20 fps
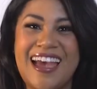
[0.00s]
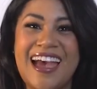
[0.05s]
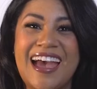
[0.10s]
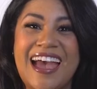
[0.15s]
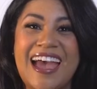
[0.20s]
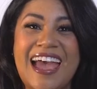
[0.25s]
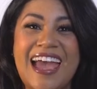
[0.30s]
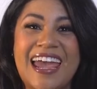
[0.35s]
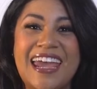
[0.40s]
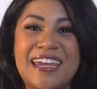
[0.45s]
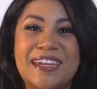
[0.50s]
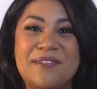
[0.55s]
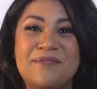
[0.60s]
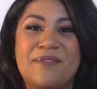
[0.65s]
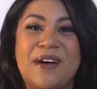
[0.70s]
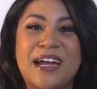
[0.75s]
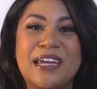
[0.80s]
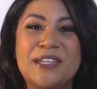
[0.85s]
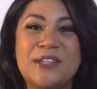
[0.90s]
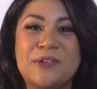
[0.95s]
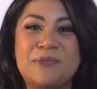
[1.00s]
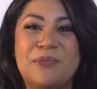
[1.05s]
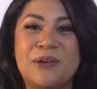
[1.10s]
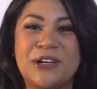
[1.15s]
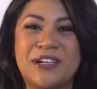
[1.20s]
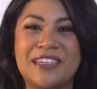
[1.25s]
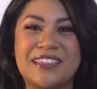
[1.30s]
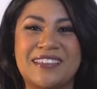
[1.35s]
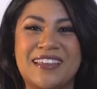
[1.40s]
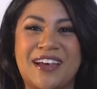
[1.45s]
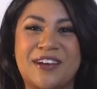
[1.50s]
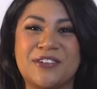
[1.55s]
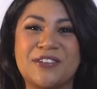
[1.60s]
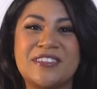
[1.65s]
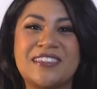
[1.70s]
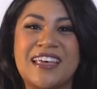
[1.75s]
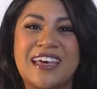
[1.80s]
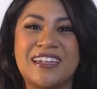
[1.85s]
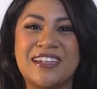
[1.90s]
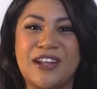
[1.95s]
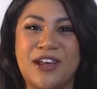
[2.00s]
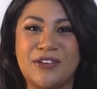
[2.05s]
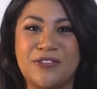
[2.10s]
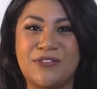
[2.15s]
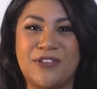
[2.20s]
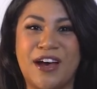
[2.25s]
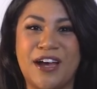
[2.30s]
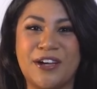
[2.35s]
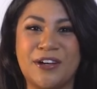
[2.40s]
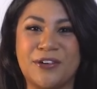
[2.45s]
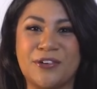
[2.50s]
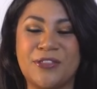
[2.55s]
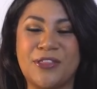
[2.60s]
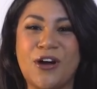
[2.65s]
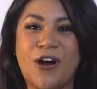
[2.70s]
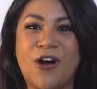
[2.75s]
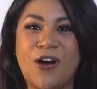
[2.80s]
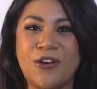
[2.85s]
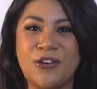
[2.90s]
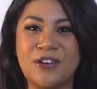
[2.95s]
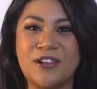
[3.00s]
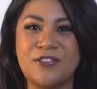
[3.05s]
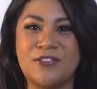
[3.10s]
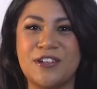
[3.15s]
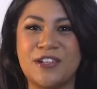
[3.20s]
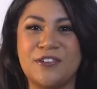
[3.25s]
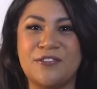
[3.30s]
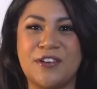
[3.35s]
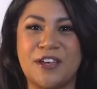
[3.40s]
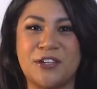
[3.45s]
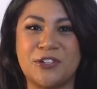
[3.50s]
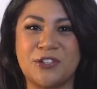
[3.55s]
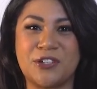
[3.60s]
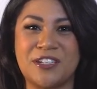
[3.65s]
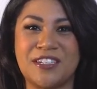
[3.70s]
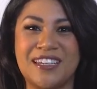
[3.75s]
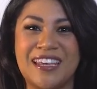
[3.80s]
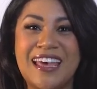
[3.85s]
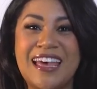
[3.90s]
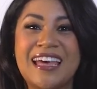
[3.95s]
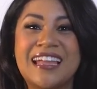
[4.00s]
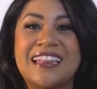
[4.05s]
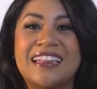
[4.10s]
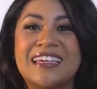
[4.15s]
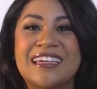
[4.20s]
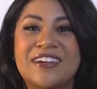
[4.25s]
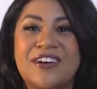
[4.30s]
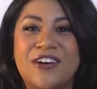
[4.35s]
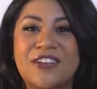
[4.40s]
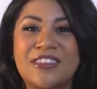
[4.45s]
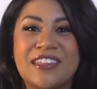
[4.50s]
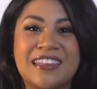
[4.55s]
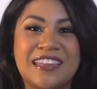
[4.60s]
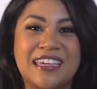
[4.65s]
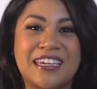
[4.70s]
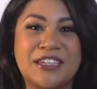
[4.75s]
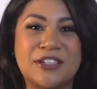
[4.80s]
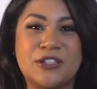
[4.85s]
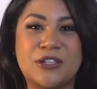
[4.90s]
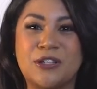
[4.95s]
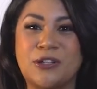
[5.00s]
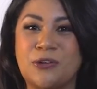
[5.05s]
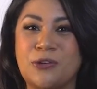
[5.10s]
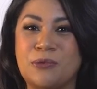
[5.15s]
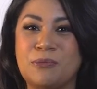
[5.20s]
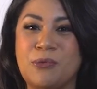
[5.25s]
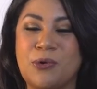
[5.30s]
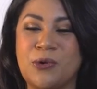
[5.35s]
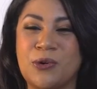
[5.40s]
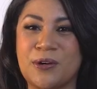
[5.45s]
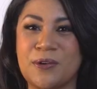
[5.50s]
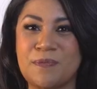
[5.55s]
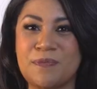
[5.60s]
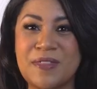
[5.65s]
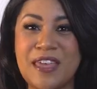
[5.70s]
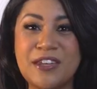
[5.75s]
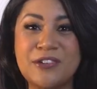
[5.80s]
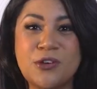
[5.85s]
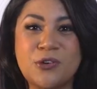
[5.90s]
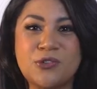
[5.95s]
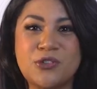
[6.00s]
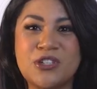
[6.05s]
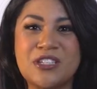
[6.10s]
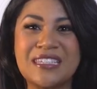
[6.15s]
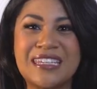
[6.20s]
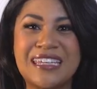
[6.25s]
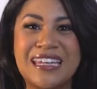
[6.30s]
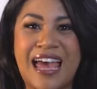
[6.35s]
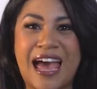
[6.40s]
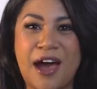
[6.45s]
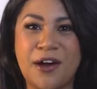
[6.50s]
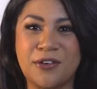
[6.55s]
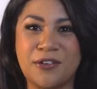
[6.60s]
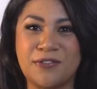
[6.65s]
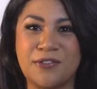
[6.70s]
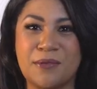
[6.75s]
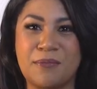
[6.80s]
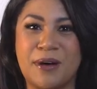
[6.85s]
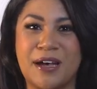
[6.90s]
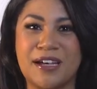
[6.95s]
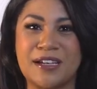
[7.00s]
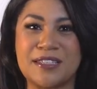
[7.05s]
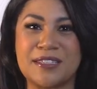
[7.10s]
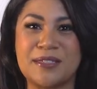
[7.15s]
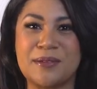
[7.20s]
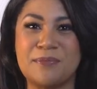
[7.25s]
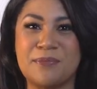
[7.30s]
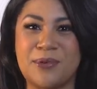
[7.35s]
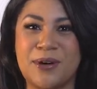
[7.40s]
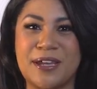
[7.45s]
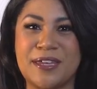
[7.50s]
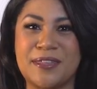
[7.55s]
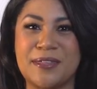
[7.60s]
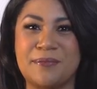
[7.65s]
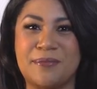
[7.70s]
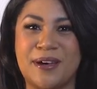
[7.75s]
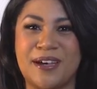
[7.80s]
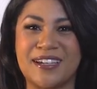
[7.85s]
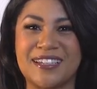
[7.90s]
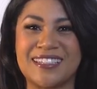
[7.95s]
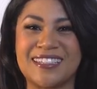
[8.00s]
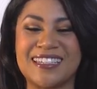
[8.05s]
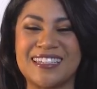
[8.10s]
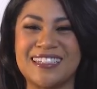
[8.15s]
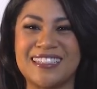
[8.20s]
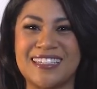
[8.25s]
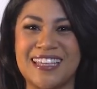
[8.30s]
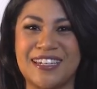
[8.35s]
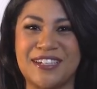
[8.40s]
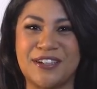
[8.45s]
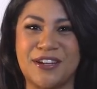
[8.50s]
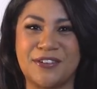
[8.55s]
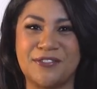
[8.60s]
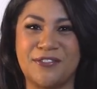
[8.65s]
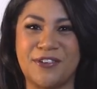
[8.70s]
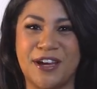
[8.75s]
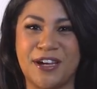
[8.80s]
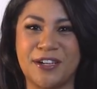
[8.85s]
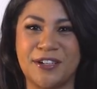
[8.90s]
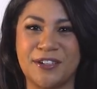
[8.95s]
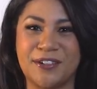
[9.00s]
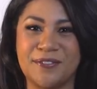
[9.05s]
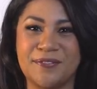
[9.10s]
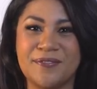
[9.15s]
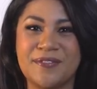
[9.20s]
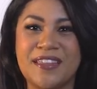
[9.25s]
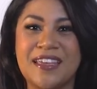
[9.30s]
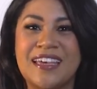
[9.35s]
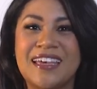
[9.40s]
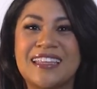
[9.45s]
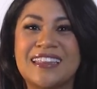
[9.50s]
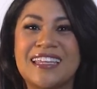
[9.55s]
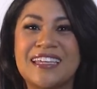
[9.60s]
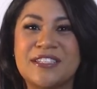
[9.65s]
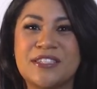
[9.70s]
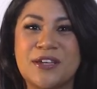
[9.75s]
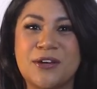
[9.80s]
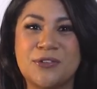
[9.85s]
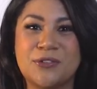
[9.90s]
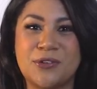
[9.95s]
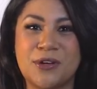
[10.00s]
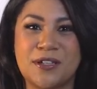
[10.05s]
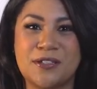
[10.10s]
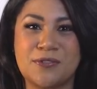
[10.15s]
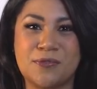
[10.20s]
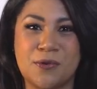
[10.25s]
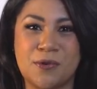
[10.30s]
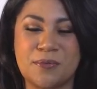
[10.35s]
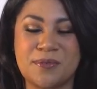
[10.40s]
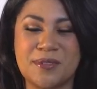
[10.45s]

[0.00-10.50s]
Hey, my new book is out, Set It on Fire, The Art of Innovation. Click on the link to learn more. And don't just get out of the box, break the box and set it on fire. Let's go transform